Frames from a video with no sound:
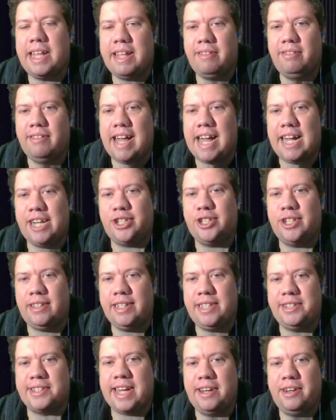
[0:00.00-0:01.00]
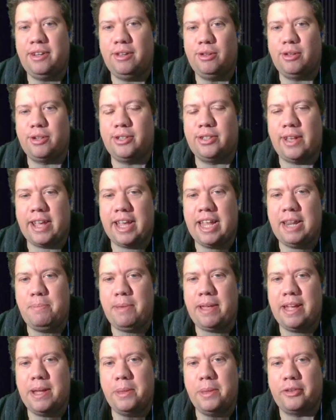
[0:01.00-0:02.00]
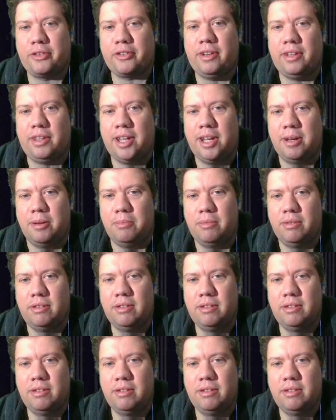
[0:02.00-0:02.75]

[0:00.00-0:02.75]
Tommy. Lash at least kind of looks like he'd be in this club.